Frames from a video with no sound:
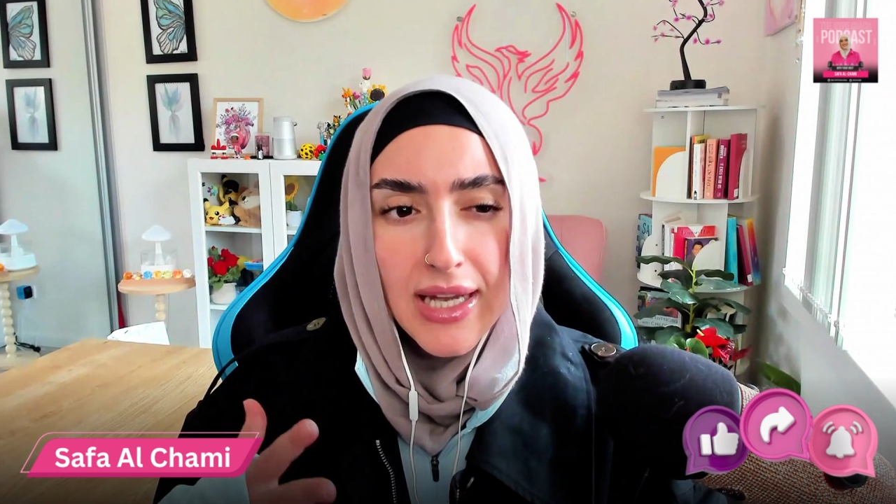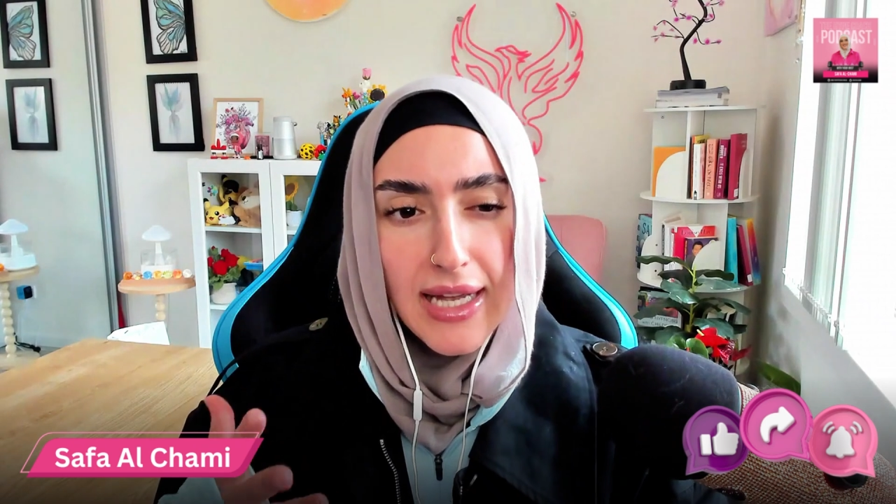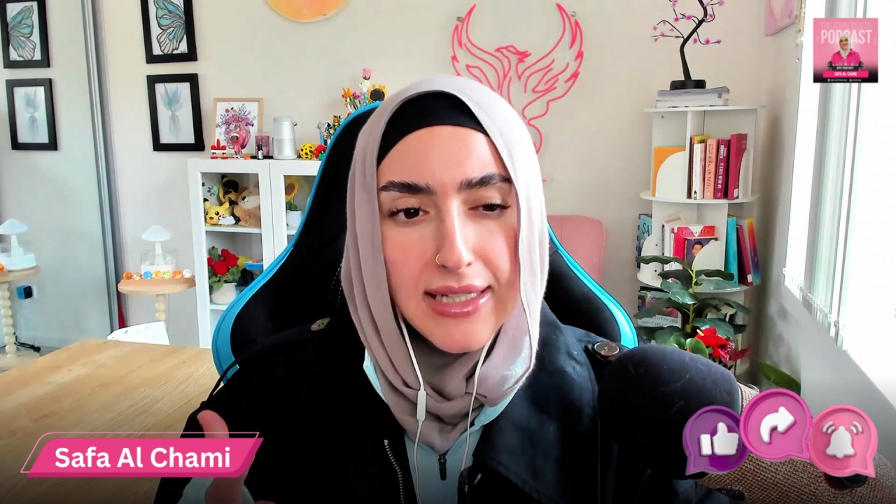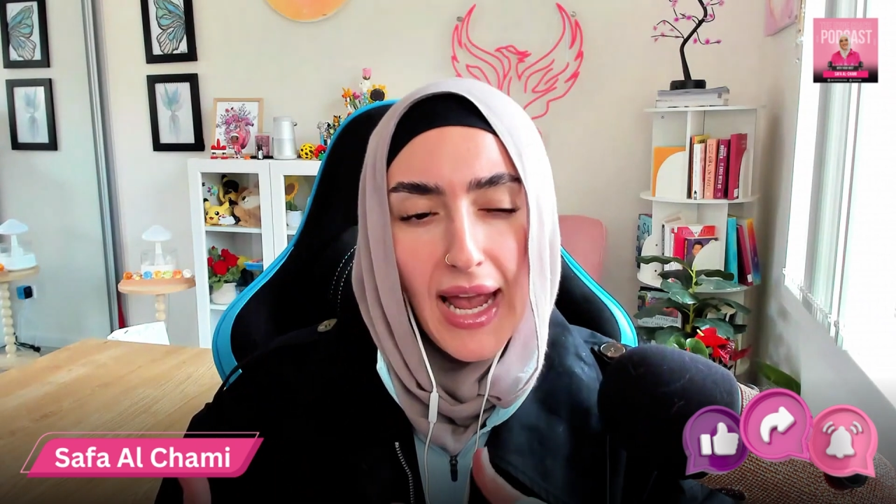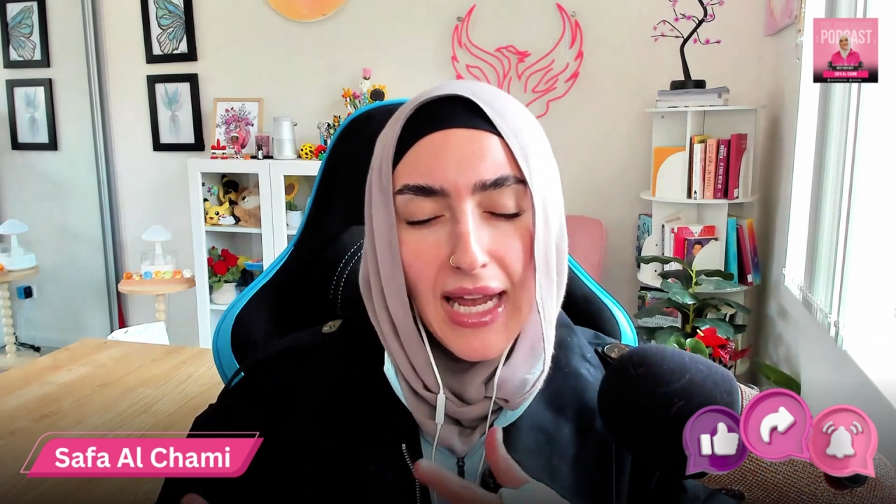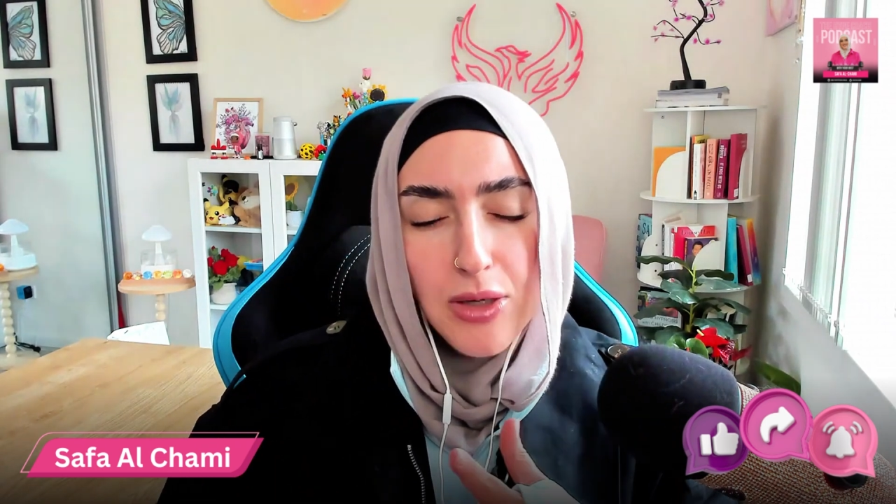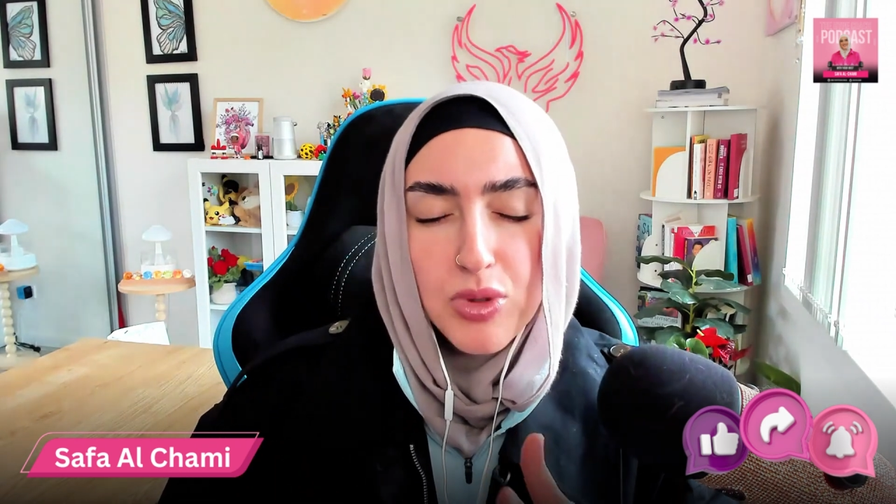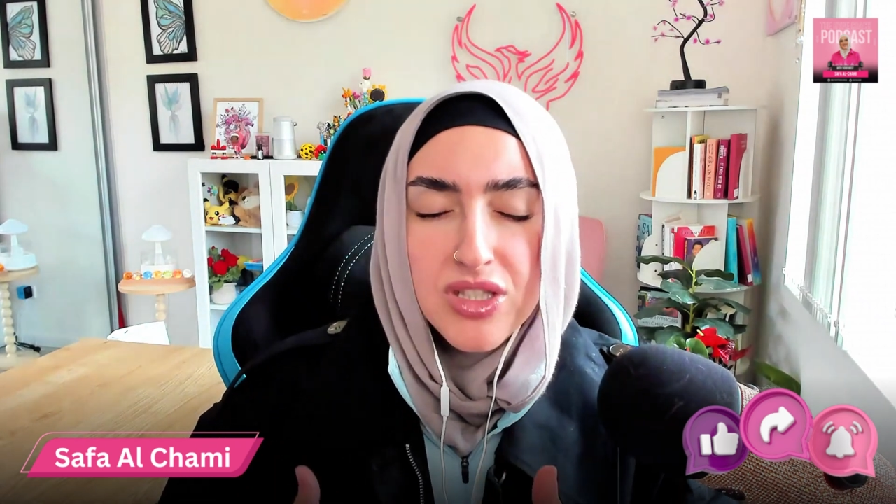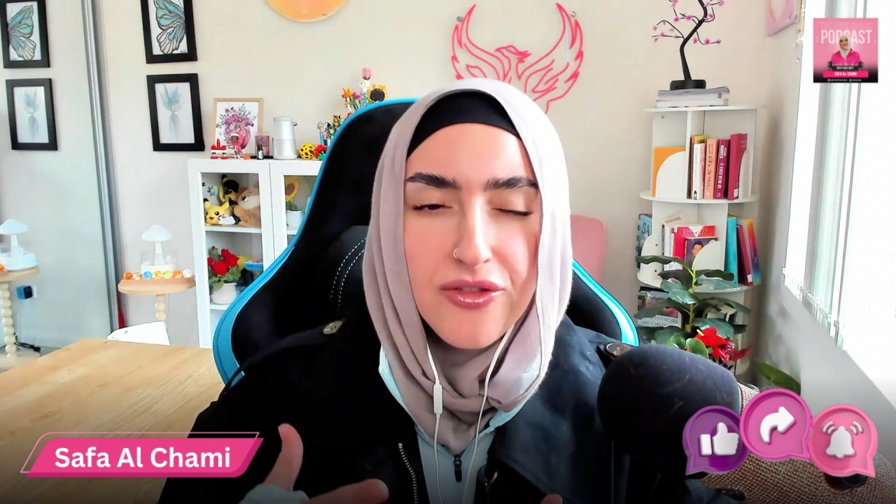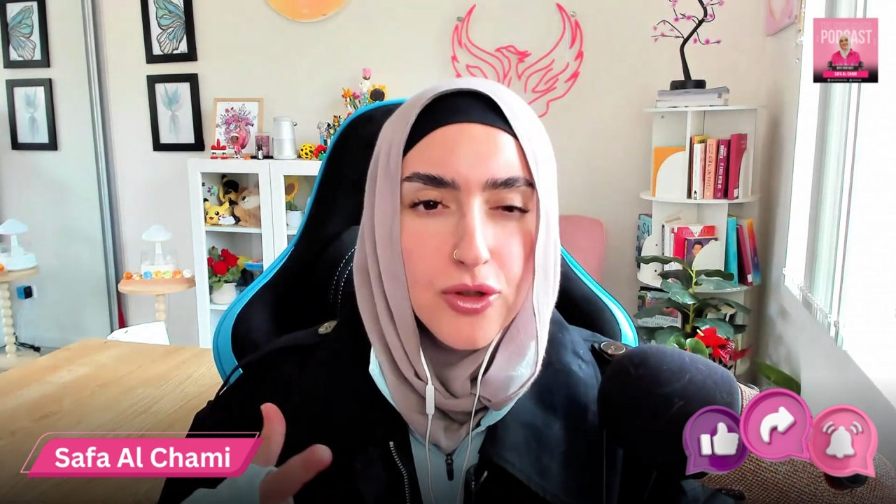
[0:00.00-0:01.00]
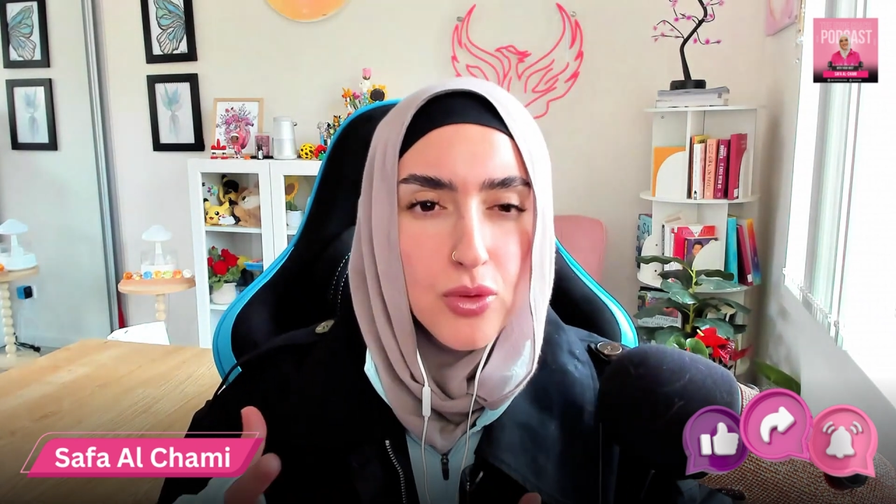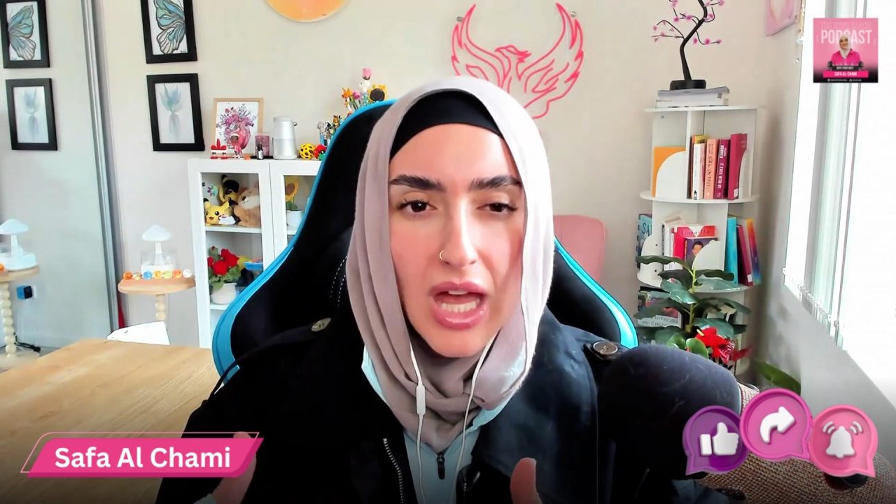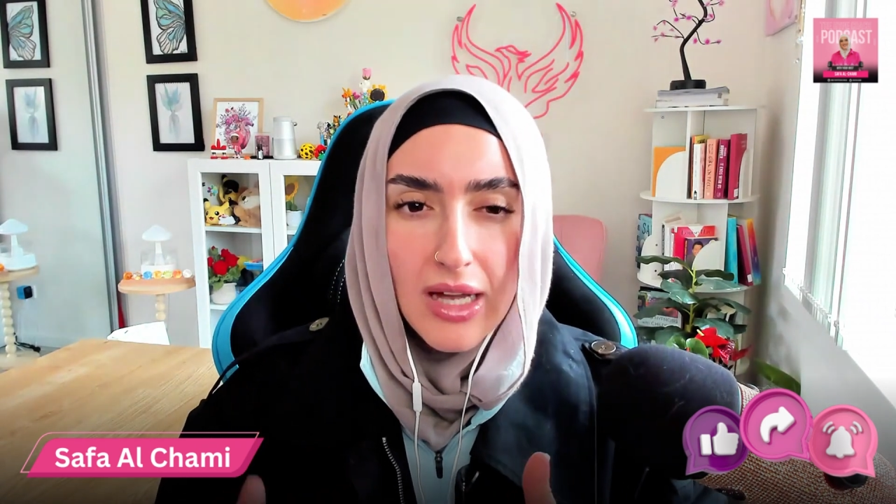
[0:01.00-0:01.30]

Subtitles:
and able to feel that